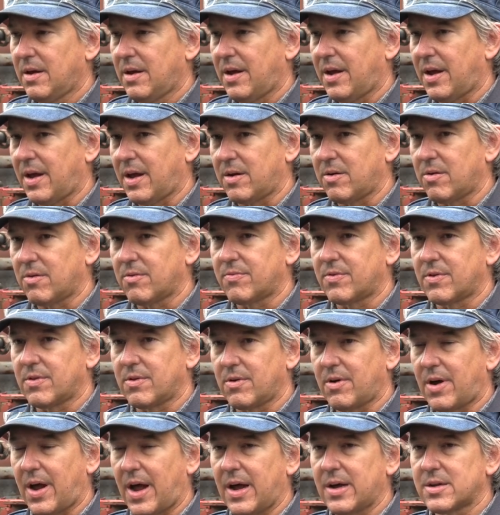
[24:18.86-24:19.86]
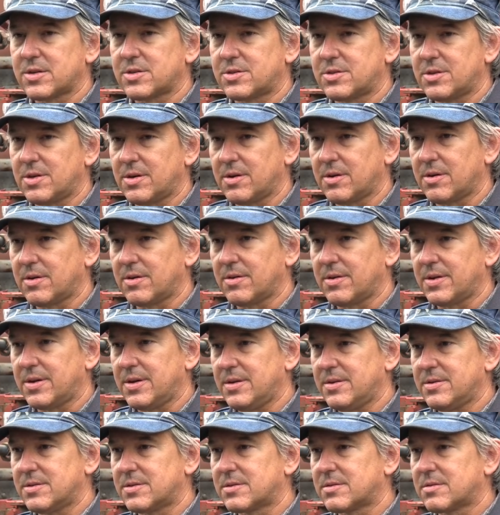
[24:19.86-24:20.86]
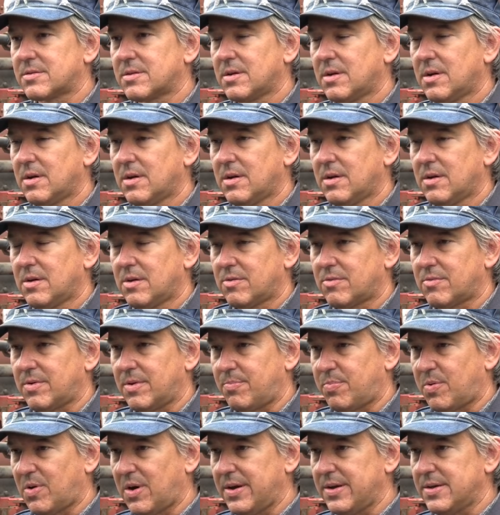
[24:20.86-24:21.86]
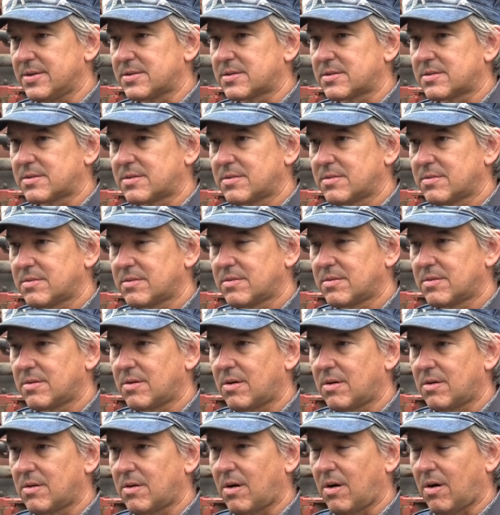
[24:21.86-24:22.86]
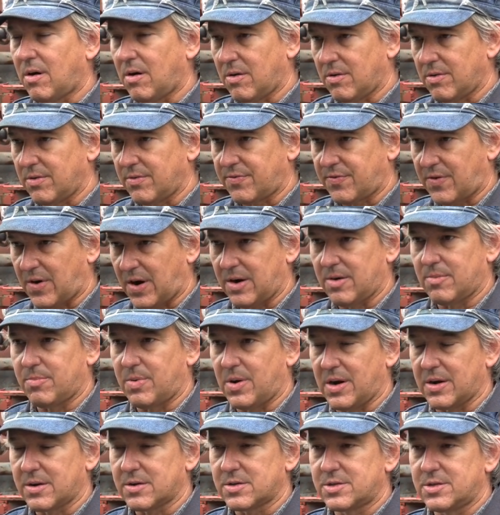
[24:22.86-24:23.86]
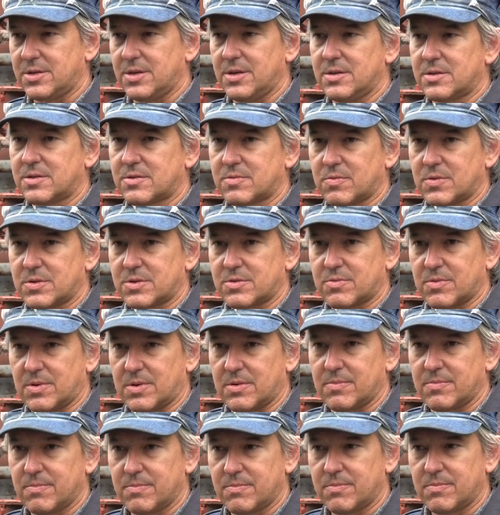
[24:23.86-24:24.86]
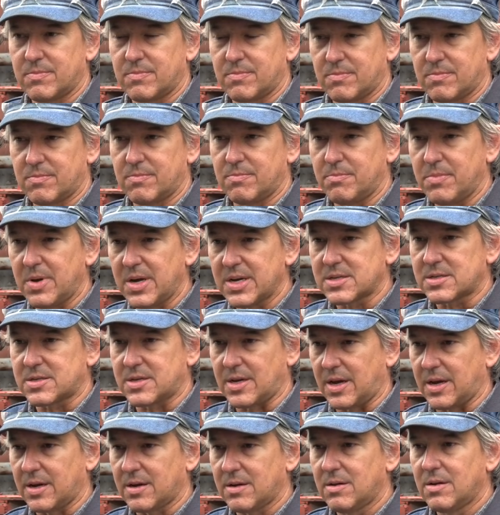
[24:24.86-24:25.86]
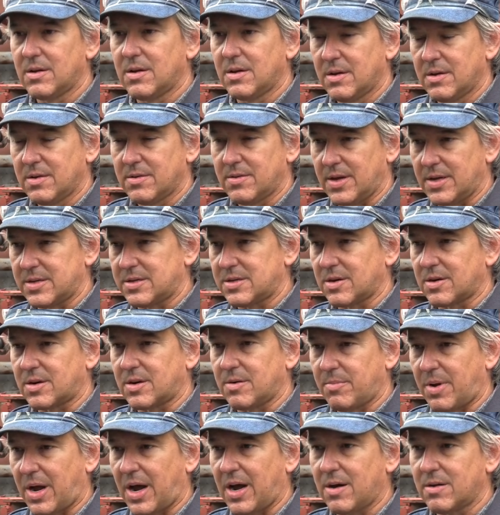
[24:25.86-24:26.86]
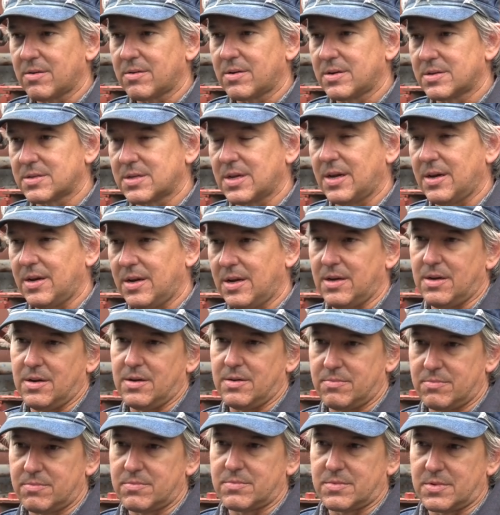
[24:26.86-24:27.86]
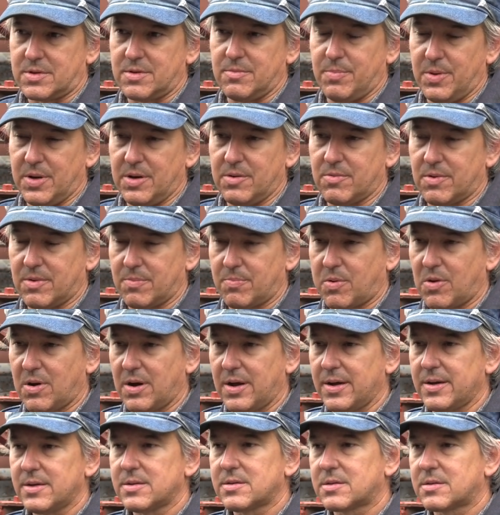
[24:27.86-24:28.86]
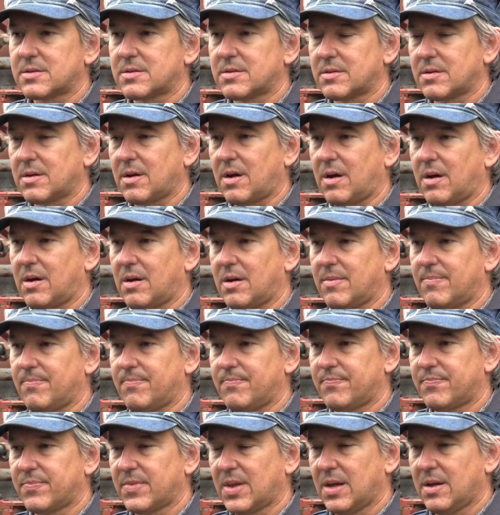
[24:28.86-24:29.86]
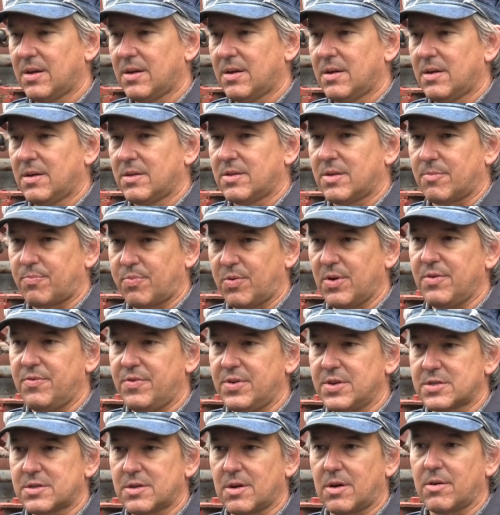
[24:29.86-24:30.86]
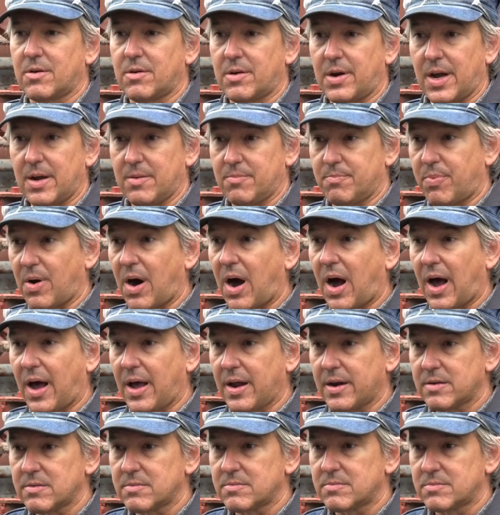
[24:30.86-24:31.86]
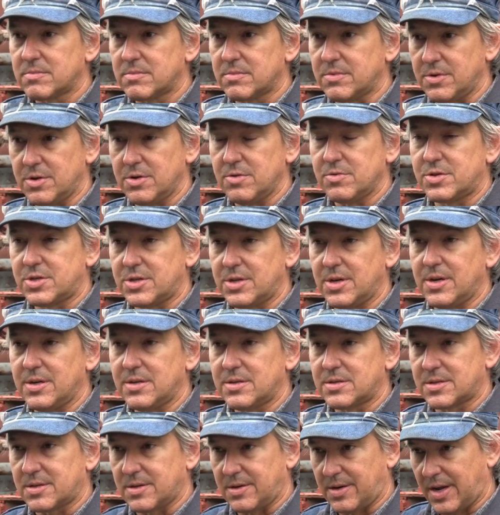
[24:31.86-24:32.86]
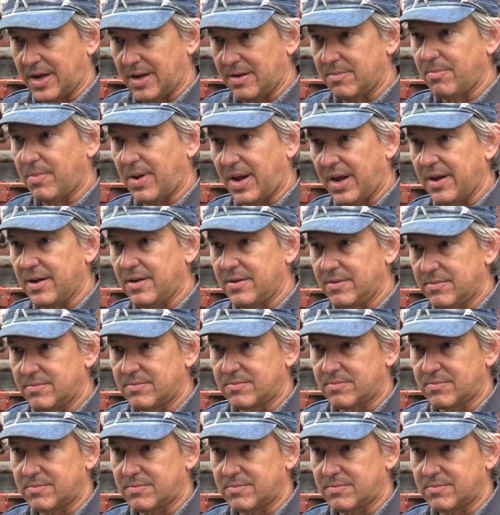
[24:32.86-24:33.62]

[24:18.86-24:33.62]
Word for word: And over the last year, he's replaced all the firebox sheets, which were missing. They took them out because they needed to be replaced. The previous owner had bought new sheets and had made